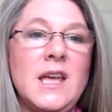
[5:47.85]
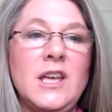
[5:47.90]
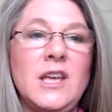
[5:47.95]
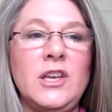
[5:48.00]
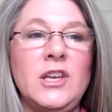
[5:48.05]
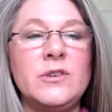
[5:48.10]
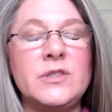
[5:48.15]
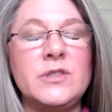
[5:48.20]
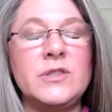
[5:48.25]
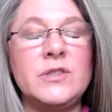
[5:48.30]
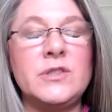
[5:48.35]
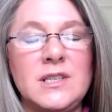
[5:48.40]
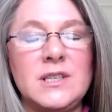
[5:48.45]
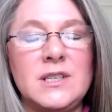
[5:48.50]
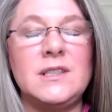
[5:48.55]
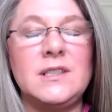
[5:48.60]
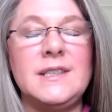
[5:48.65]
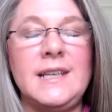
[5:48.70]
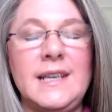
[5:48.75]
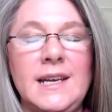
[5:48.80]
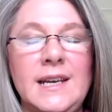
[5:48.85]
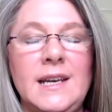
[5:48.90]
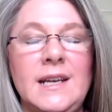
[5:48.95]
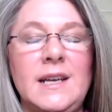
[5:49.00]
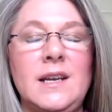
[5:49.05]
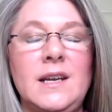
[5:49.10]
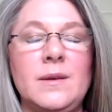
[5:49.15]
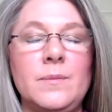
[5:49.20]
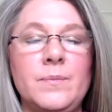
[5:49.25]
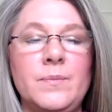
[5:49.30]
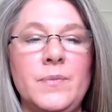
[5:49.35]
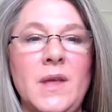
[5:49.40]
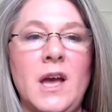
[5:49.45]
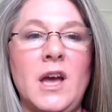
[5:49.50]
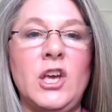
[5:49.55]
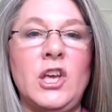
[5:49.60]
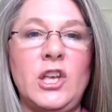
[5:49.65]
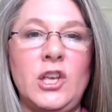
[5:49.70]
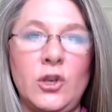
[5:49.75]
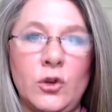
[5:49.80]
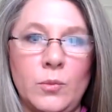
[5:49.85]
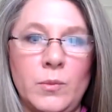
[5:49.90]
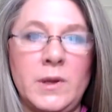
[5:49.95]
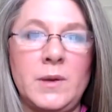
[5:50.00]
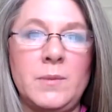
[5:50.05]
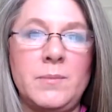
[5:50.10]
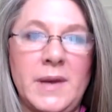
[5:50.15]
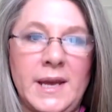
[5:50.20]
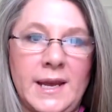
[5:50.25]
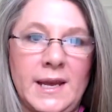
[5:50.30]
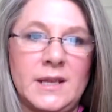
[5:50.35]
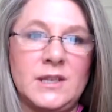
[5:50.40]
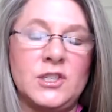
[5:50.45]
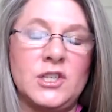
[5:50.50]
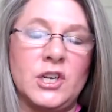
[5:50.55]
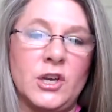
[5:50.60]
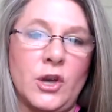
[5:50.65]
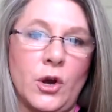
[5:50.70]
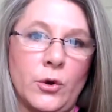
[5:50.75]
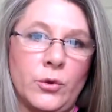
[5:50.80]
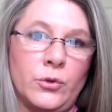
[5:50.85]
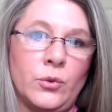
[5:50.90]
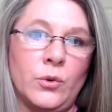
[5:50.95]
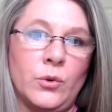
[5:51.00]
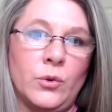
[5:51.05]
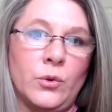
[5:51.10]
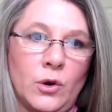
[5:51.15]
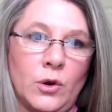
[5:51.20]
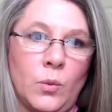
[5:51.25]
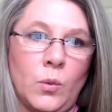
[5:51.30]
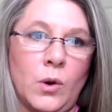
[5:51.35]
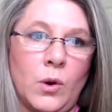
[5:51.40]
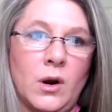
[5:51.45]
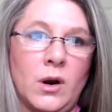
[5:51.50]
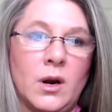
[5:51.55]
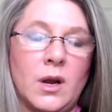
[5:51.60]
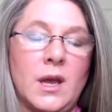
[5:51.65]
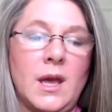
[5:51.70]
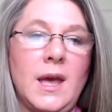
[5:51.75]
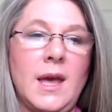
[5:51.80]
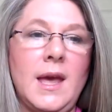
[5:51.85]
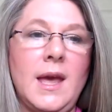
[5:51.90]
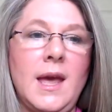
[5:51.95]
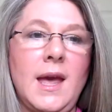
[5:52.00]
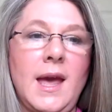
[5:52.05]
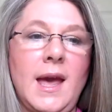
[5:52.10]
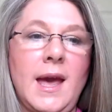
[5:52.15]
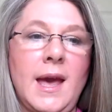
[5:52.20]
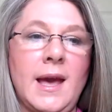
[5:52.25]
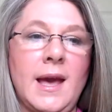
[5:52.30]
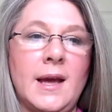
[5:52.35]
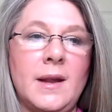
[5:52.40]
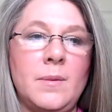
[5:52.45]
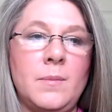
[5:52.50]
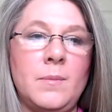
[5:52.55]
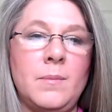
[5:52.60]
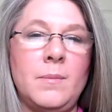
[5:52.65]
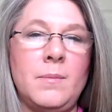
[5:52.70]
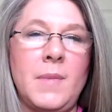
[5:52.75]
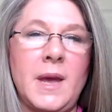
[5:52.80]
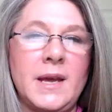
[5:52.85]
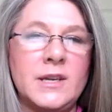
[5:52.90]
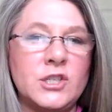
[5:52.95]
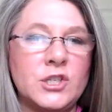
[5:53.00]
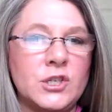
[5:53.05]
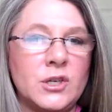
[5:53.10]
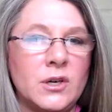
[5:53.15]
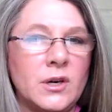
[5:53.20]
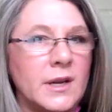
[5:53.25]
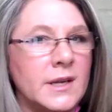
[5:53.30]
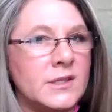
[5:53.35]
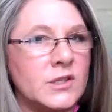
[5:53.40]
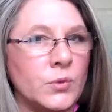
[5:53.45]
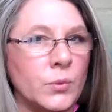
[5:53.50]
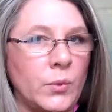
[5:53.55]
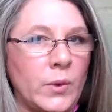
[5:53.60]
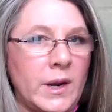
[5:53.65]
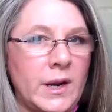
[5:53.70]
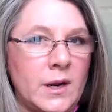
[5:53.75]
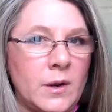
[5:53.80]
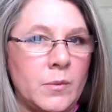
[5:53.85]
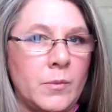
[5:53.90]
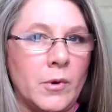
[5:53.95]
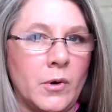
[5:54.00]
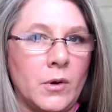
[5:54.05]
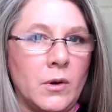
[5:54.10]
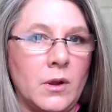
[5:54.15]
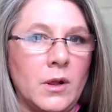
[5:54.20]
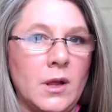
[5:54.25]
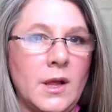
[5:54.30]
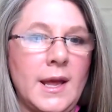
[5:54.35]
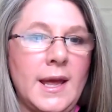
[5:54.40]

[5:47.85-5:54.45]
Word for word: you still need a human being to go through your work and make sure it's readable.